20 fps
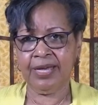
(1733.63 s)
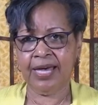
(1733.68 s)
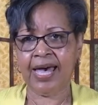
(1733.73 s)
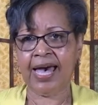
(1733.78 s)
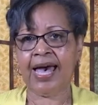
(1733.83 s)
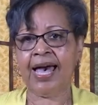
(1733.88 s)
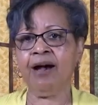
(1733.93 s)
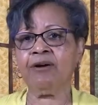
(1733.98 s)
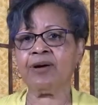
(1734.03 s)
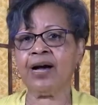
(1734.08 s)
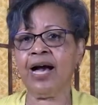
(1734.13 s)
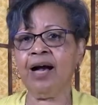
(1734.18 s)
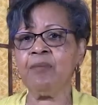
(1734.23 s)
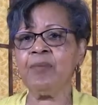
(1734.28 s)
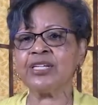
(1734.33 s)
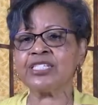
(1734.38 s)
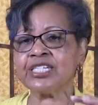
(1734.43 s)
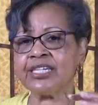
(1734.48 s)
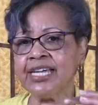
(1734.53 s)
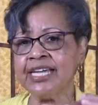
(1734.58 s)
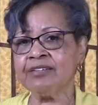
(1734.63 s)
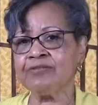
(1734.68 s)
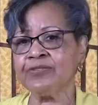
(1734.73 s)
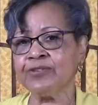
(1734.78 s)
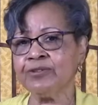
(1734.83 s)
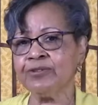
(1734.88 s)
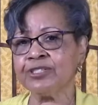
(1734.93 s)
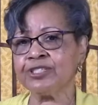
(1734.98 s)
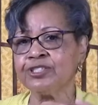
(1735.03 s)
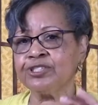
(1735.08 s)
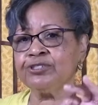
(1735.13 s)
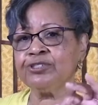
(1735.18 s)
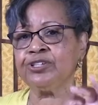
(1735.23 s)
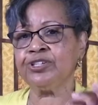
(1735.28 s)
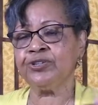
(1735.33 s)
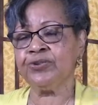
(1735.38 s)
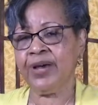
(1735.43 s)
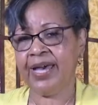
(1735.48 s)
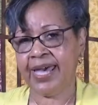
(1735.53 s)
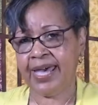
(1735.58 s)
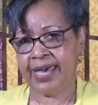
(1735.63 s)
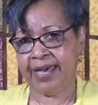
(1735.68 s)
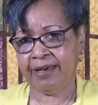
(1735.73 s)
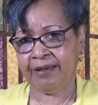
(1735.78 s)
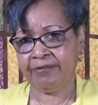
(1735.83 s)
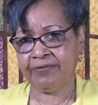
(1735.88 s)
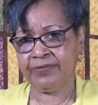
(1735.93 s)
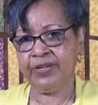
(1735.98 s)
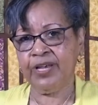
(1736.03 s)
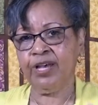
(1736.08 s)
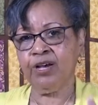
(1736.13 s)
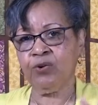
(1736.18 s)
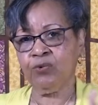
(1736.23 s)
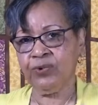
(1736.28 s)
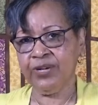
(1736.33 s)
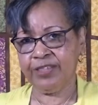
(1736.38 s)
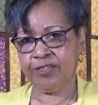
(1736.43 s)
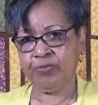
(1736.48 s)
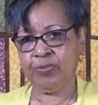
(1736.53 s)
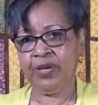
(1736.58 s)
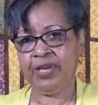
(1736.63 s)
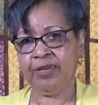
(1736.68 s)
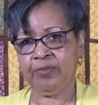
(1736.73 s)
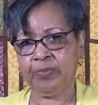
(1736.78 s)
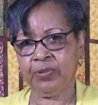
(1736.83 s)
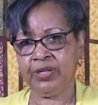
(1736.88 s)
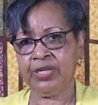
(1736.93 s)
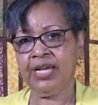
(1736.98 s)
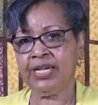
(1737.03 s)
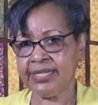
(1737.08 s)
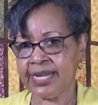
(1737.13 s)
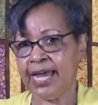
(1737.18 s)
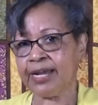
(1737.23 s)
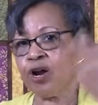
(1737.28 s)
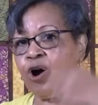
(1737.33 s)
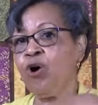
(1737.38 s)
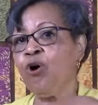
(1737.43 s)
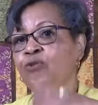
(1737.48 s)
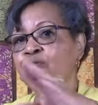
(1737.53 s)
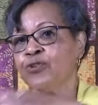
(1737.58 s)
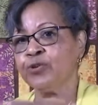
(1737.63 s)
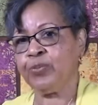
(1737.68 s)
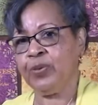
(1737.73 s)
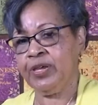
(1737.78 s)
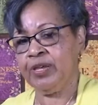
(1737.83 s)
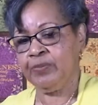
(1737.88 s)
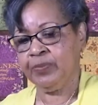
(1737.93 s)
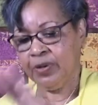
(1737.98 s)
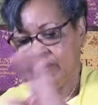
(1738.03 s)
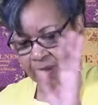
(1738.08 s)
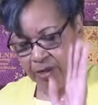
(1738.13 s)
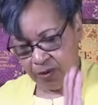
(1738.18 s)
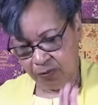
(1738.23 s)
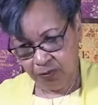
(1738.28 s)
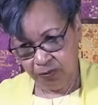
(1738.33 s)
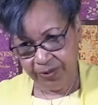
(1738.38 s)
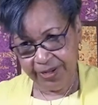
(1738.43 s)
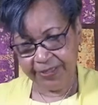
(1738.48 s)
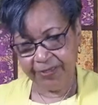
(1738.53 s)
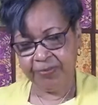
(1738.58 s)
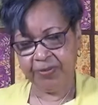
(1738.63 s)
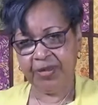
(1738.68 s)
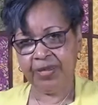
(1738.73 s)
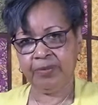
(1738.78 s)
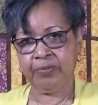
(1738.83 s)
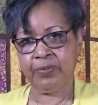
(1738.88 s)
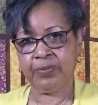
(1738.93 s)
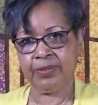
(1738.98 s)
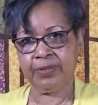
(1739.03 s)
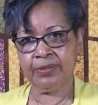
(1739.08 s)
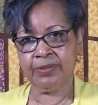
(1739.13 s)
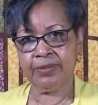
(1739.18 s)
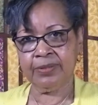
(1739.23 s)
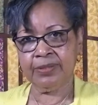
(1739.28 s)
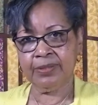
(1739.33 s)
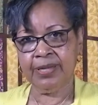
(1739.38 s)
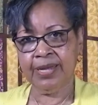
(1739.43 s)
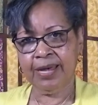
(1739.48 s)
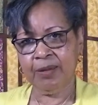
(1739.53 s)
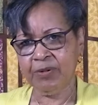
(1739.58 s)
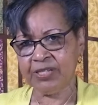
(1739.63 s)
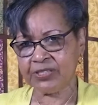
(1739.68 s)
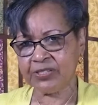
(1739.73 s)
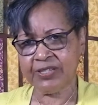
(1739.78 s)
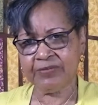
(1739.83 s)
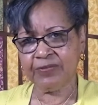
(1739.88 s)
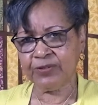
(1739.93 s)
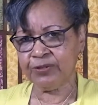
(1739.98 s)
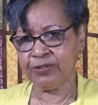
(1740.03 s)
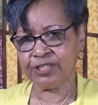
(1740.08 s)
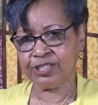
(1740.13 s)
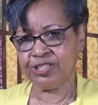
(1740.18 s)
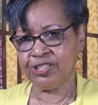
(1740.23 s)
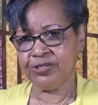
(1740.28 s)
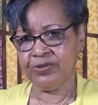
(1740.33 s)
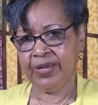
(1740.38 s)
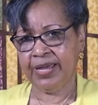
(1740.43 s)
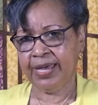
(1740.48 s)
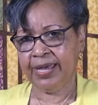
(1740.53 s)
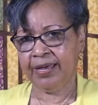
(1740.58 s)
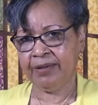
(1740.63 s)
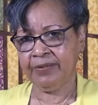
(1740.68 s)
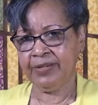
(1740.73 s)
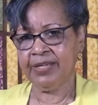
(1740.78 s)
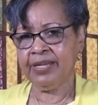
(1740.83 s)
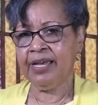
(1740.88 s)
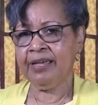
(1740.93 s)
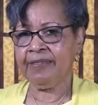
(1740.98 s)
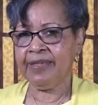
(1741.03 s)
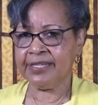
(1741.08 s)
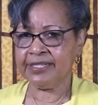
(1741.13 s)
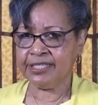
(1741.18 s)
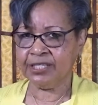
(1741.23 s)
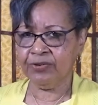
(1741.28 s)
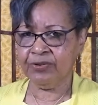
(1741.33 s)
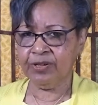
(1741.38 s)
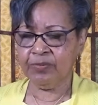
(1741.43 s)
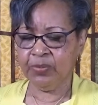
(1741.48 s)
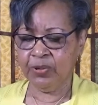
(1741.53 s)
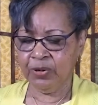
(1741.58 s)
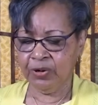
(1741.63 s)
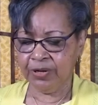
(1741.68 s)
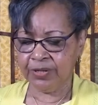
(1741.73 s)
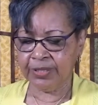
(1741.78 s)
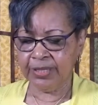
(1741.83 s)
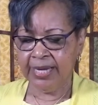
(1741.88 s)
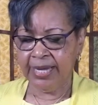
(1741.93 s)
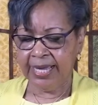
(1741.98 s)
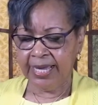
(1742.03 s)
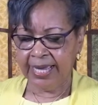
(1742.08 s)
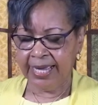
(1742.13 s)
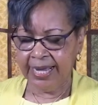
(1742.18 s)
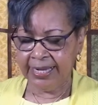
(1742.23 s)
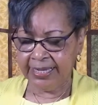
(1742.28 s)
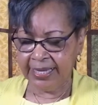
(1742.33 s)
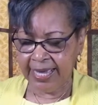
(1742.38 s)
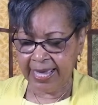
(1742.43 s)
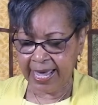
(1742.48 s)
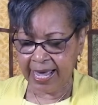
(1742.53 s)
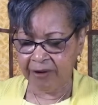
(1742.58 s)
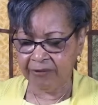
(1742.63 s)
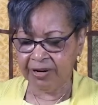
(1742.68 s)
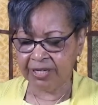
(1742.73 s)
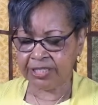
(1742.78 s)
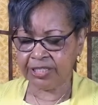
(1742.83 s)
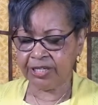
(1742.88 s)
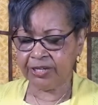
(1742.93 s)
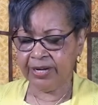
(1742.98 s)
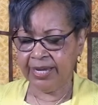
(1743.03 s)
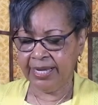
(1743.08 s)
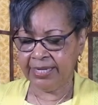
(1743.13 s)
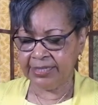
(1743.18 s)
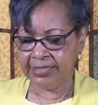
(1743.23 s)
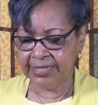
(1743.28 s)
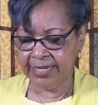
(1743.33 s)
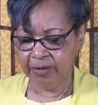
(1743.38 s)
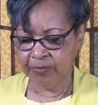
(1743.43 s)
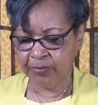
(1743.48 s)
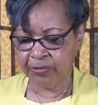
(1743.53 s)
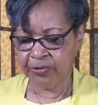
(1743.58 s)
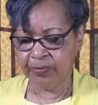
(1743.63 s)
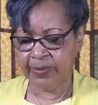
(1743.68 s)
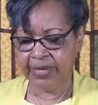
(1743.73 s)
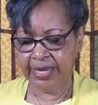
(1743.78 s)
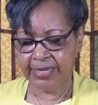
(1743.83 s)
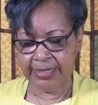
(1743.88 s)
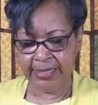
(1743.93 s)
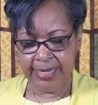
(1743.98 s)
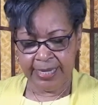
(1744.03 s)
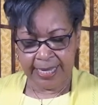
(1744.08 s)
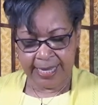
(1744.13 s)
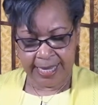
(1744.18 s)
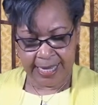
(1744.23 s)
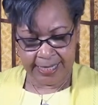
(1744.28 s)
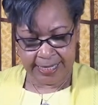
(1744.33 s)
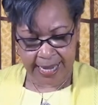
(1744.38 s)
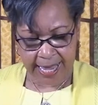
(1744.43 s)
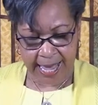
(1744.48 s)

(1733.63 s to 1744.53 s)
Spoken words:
How much influence do you have with people? Not over people, with people. How much influence do you have? That's so important. And character and temperament and